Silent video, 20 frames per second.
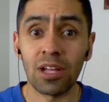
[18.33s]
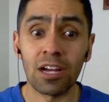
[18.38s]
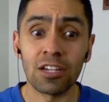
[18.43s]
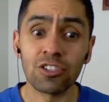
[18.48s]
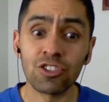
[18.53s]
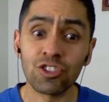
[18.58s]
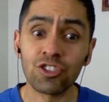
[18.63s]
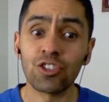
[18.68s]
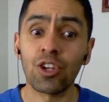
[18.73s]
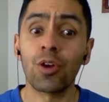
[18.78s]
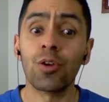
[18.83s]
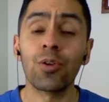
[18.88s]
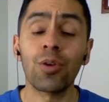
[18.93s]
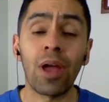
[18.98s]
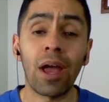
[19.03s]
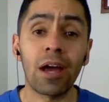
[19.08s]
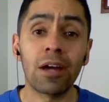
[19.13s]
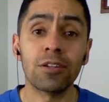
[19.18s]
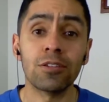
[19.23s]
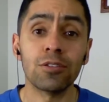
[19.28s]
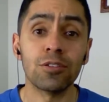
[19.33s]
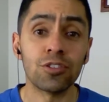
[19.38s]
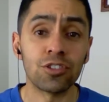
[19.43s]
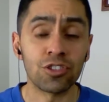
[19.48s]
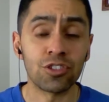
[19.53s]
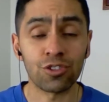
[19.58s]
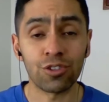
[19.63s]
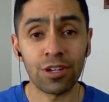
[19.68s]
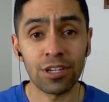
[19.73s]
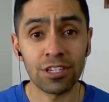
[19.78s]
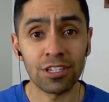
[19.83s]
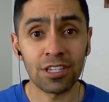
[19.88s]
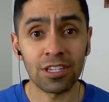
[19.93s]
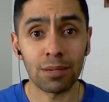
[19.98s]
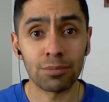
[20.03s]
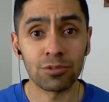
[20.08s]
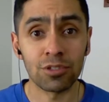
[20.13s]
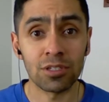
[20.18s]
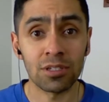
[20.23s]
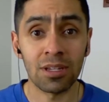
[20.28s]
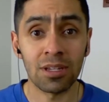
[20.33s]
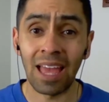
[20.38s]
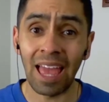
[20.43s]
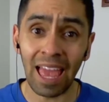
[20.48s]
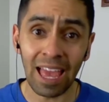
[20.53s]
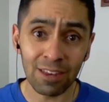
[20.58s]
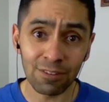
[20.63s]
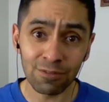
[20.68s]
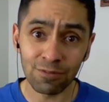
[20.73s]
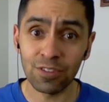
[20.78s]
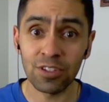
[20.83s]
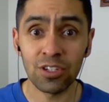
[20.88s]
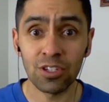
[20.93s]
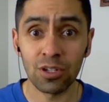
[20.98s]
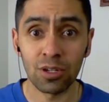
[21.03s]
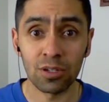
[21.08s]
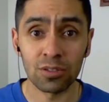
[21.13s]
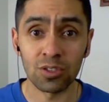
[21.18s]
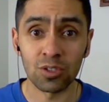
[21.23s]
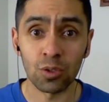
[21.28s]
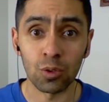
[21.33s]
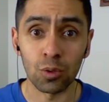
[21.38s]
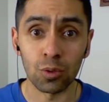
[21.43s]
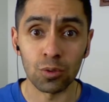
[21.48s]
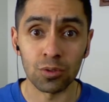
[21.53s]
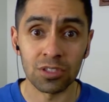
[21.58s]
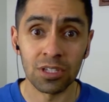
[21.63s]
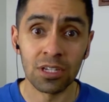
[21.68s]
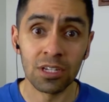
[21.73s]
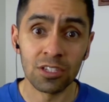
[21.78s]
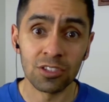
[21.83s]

I show you how to use screen capture and video tools